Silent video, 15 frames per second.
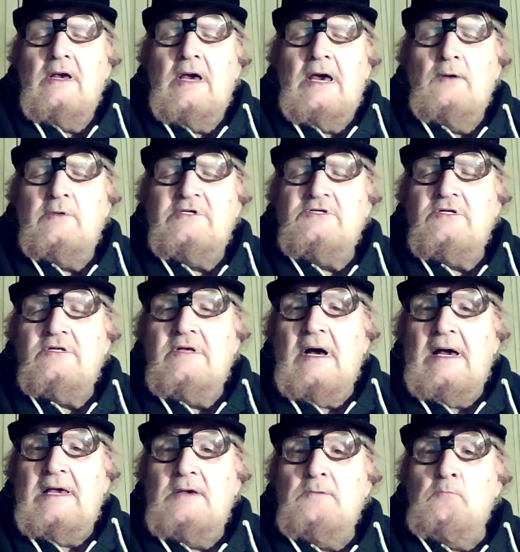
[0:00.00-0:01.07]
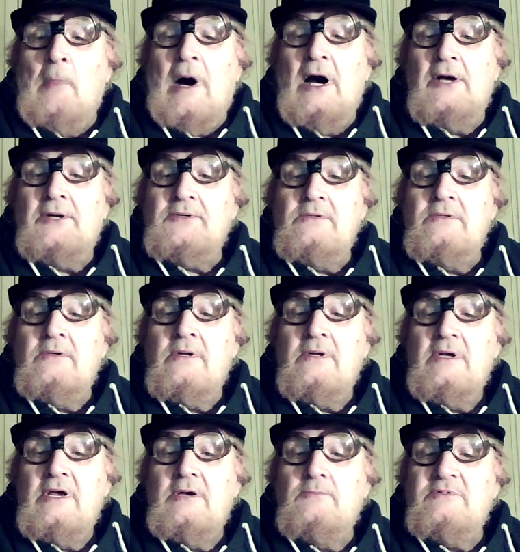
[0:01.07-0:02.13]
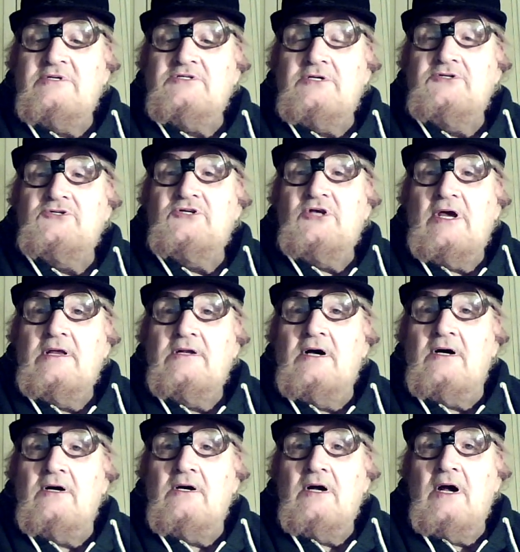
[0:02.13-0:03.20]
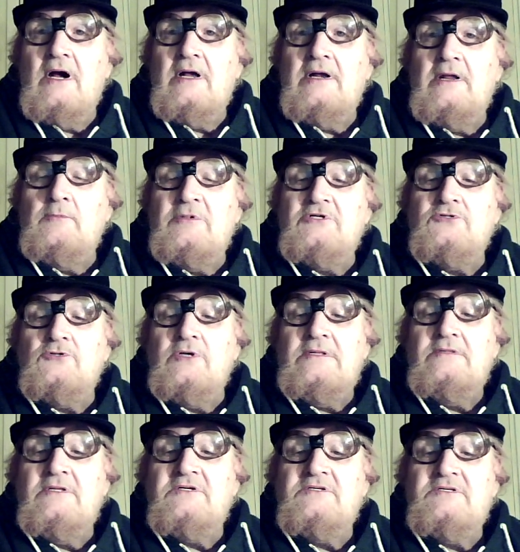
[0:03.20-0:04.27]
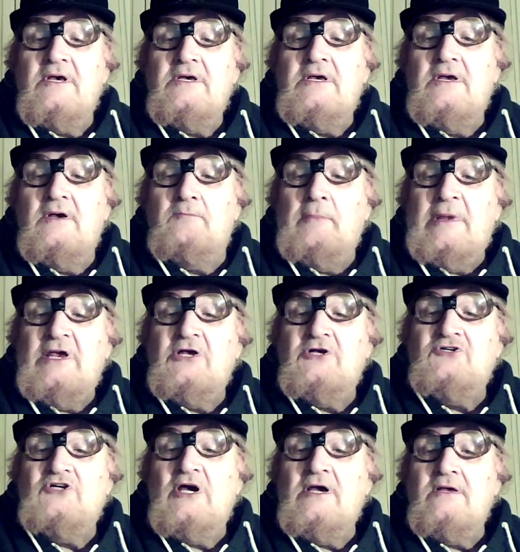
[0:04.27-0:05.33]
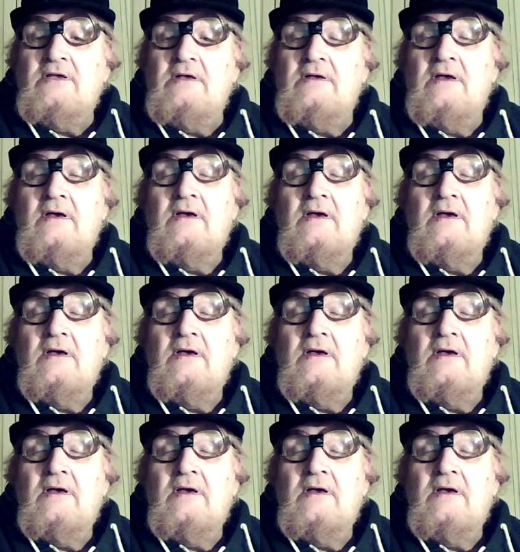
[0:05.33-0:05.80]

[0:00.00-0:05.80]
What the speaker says: It was Guy Martin, he was in China and he was in the city of Beijing.